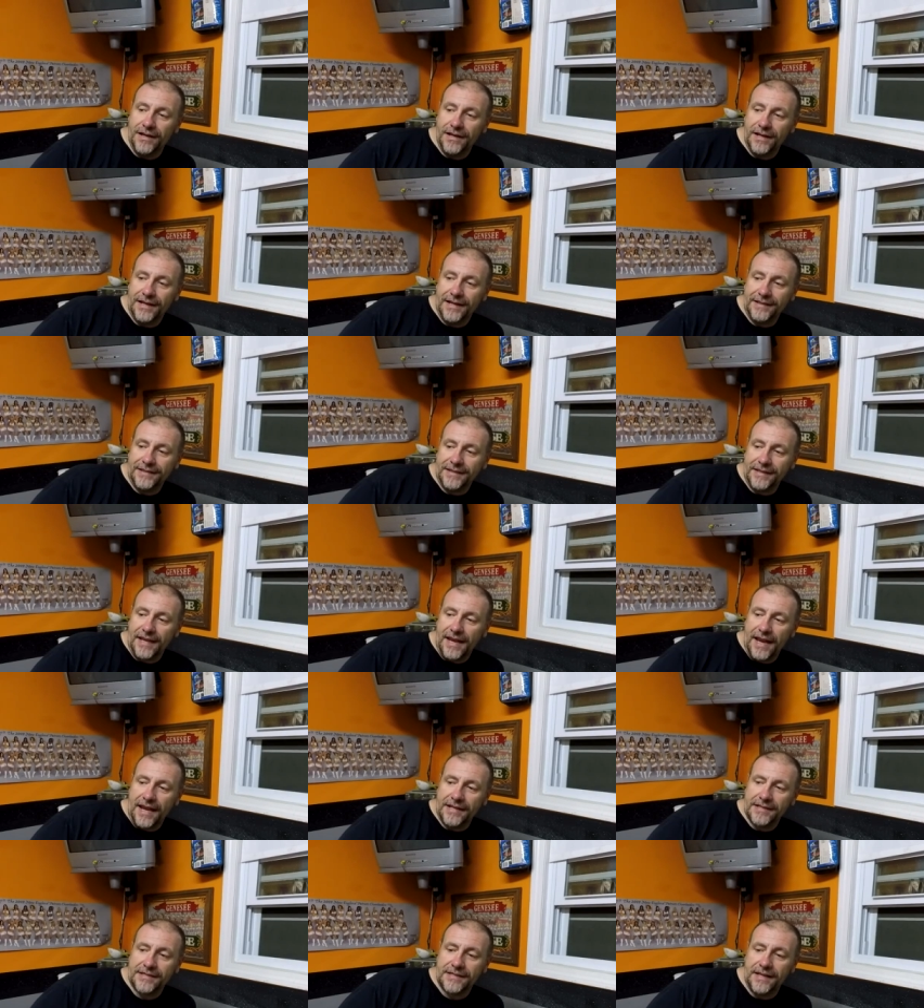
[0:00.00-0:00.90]
I got the
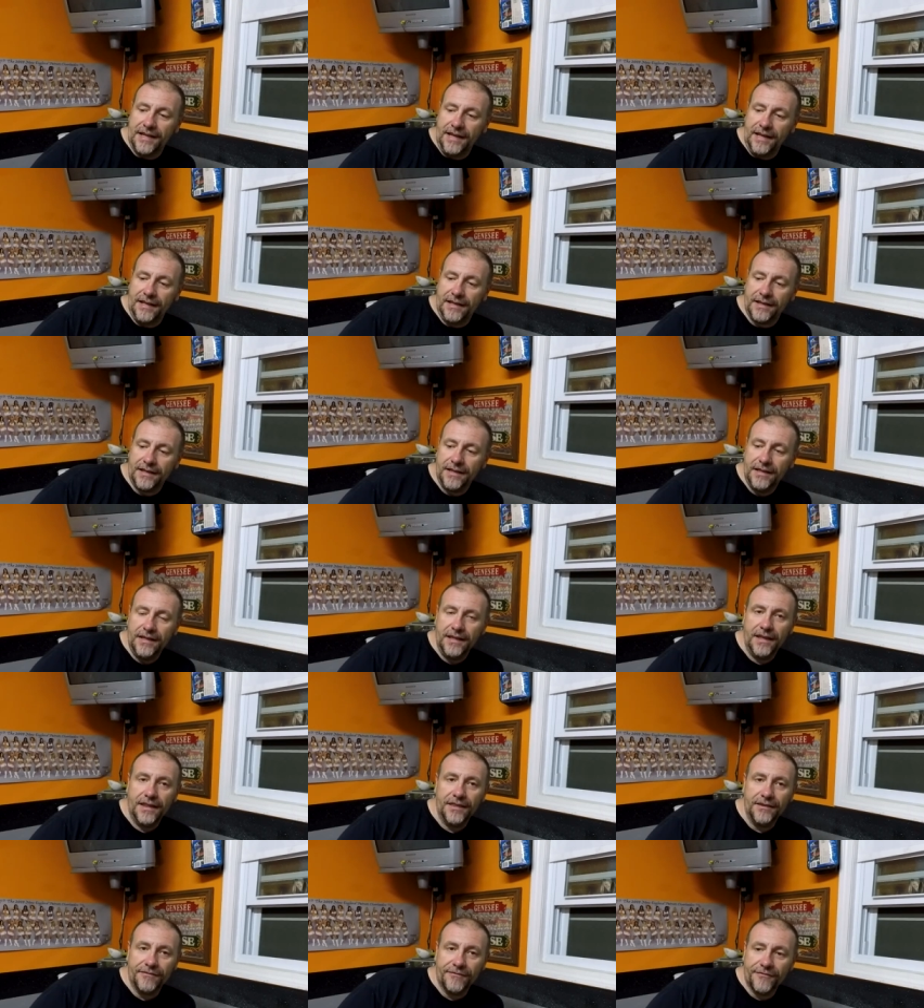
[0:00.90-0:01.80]
gas tank,
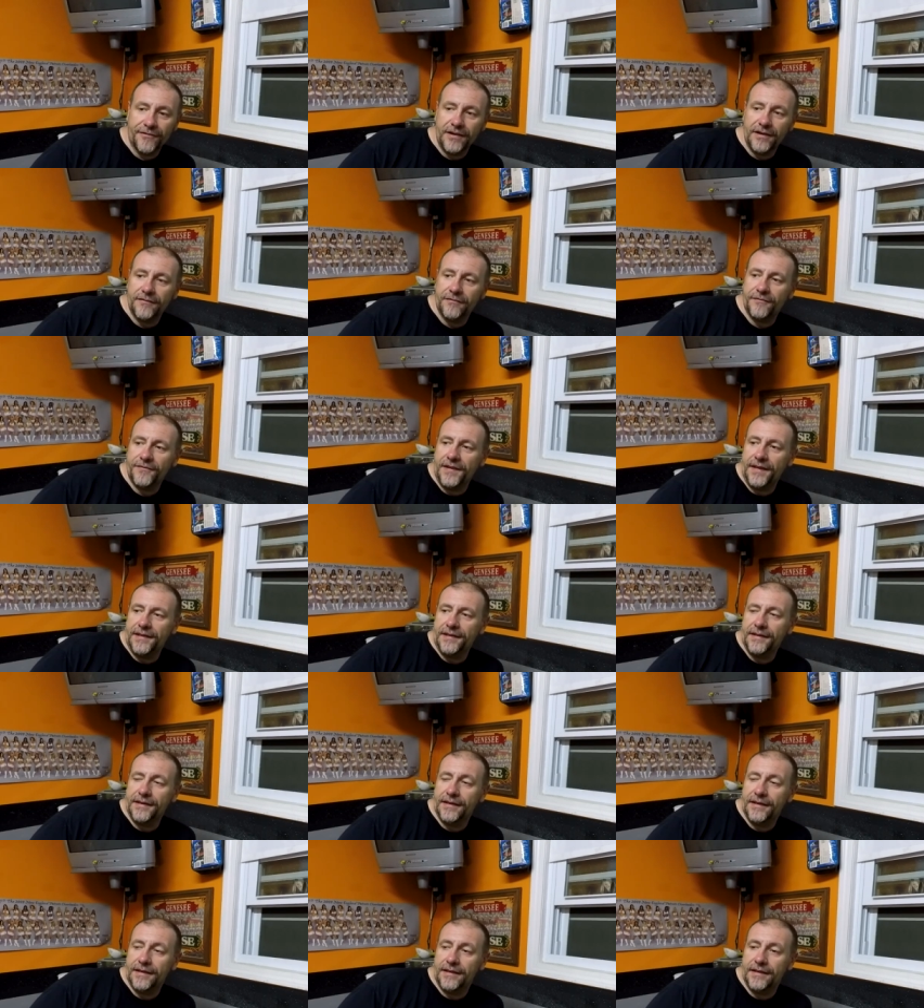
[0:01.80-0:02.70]
the front
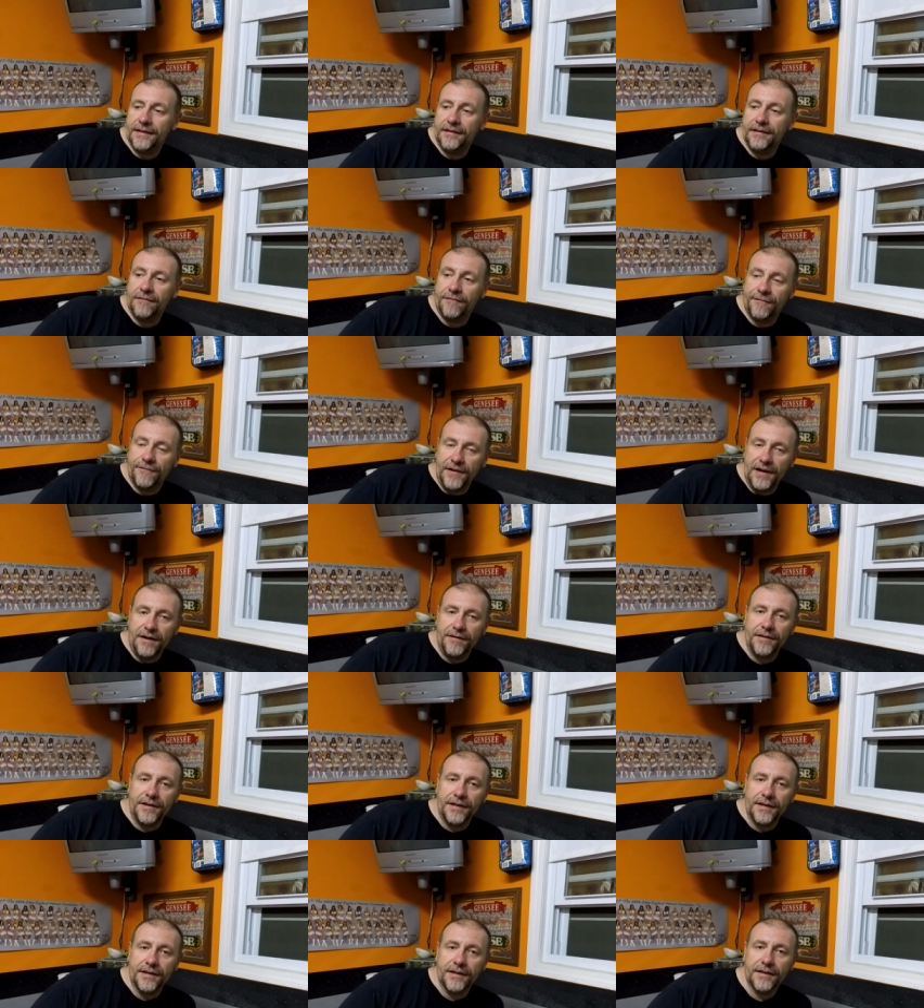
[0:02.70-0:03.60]
fender, the
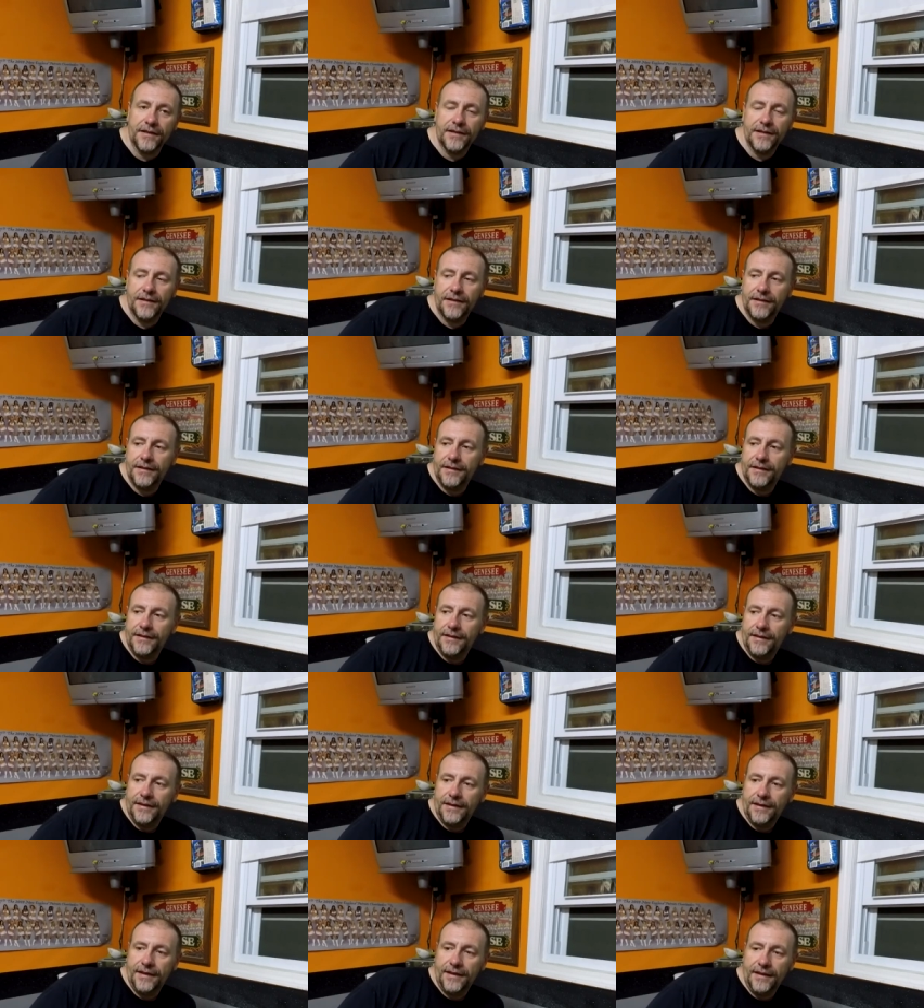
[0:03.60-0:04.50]
fairing.
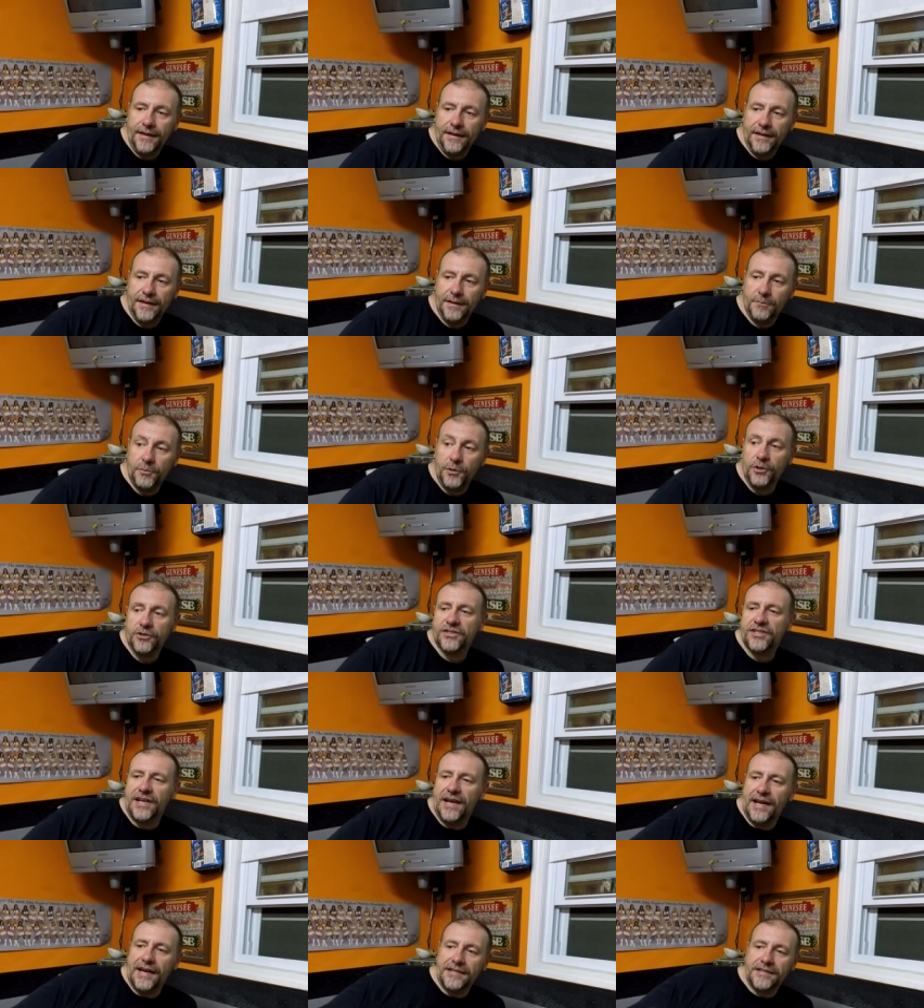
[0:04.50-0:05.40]
Both
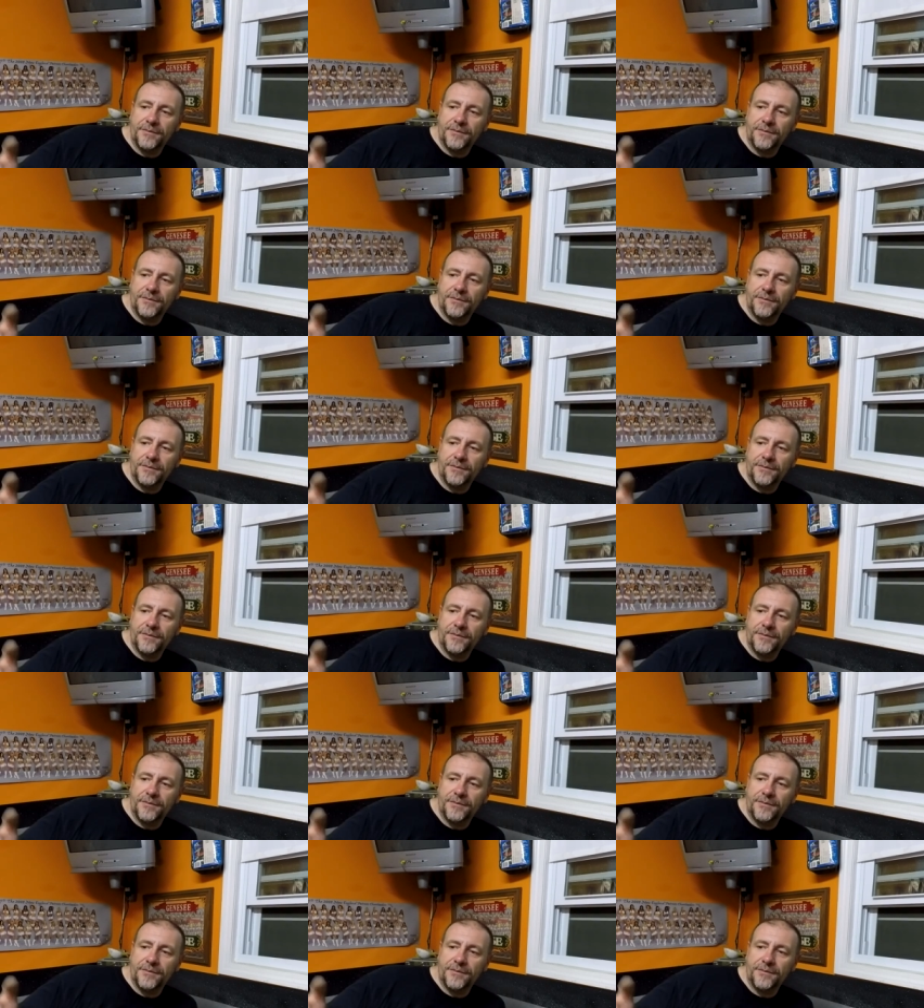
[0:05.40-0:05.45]
sides.